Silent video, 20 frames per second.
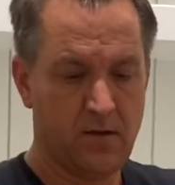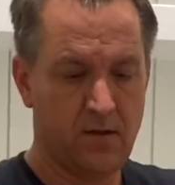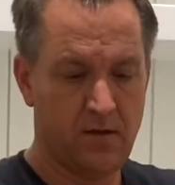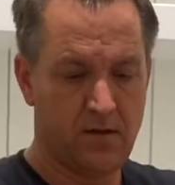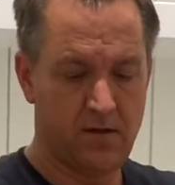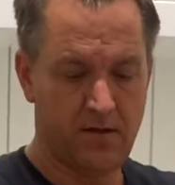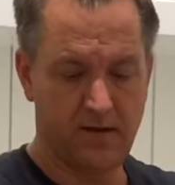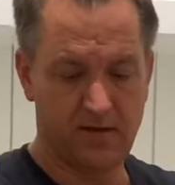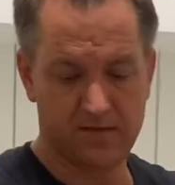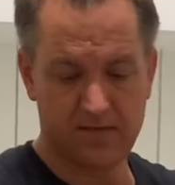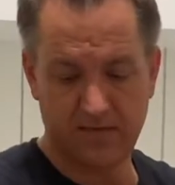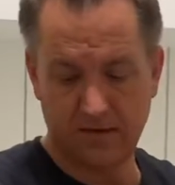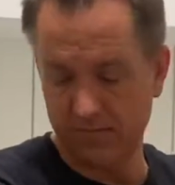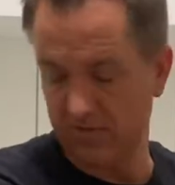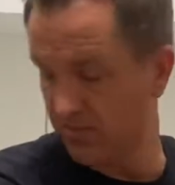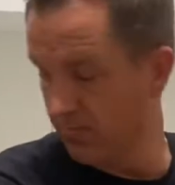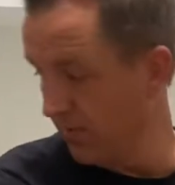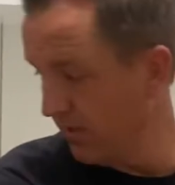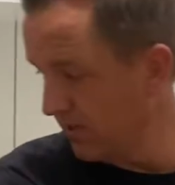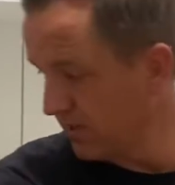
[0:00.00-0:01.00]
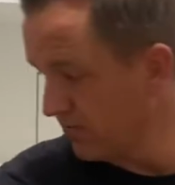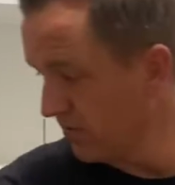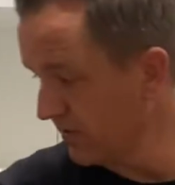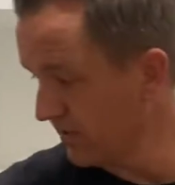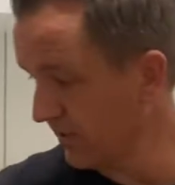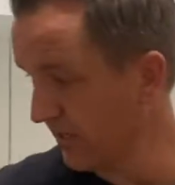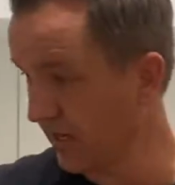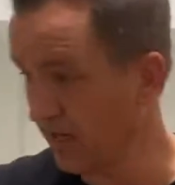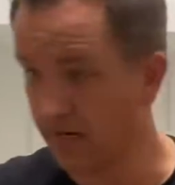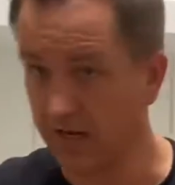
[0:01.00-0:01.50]
Now it's time to sponge. Once
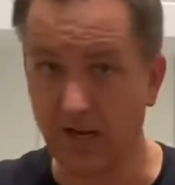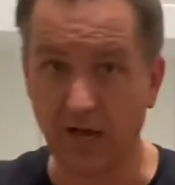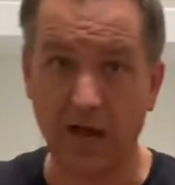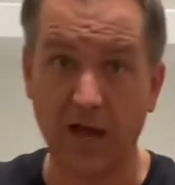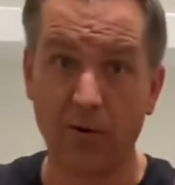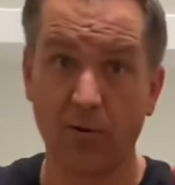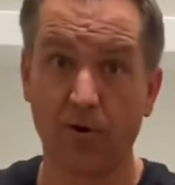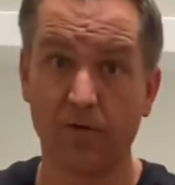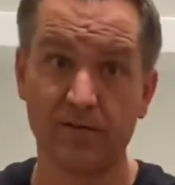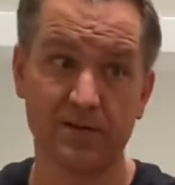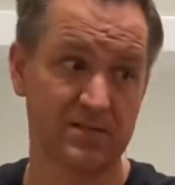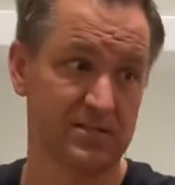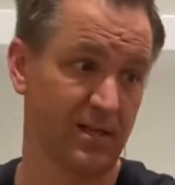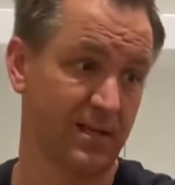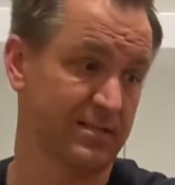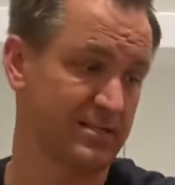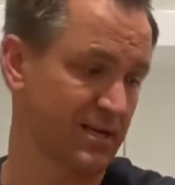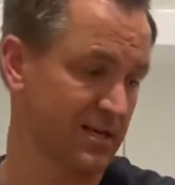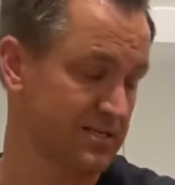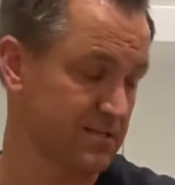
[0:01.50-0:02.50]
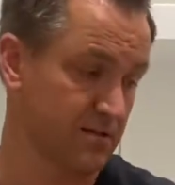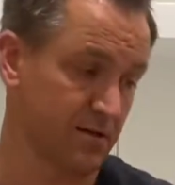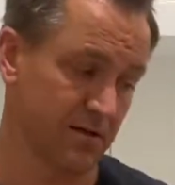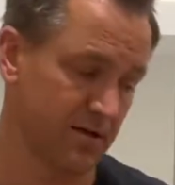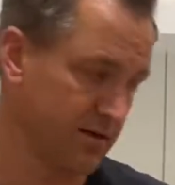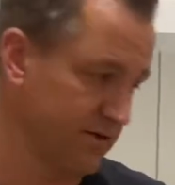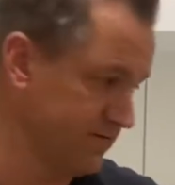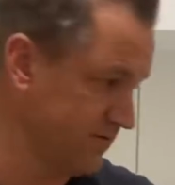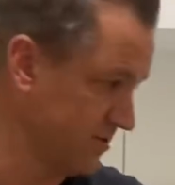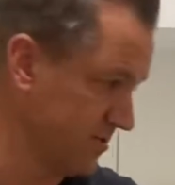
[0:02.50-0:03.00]
again, I wear these latex
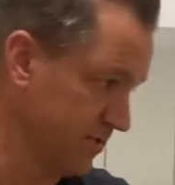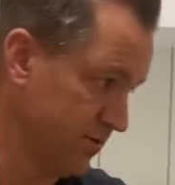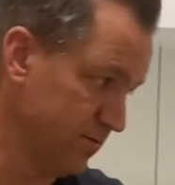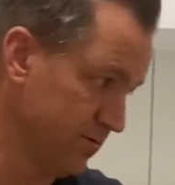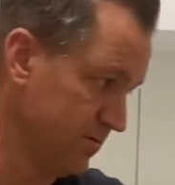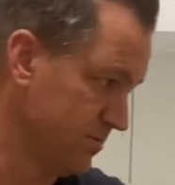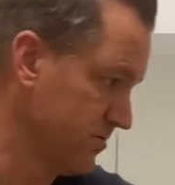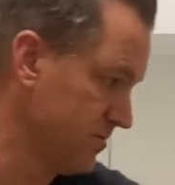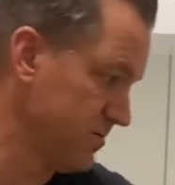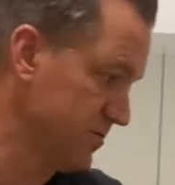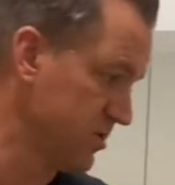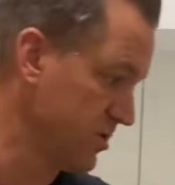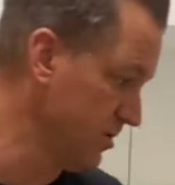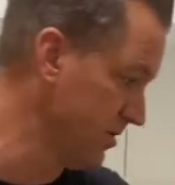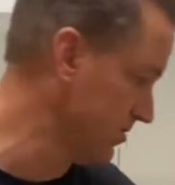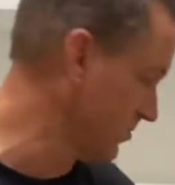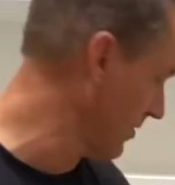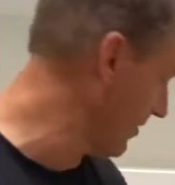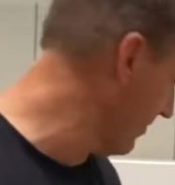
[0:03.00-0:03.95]
gloves. You choose whether or